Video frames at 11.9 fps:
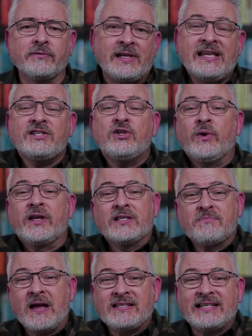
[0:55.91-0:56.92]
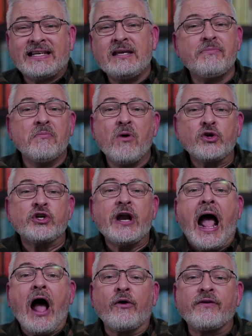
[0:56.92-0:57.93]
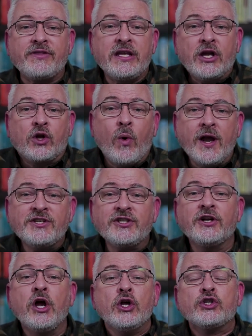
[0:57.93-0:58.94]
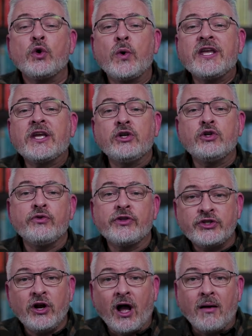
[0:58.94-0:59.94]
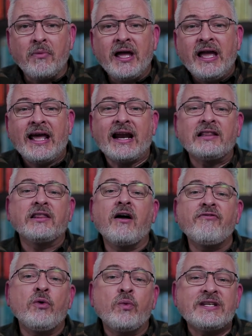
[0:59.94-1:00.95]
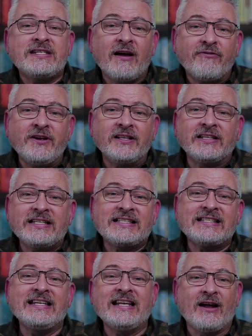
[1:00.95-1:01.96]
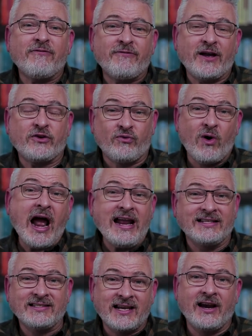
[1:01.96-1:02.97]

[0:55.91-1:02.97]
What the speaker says: He's doing his best to keep emotion out of the equation so he can do the job. And I love that we definitely see it affect Ryan's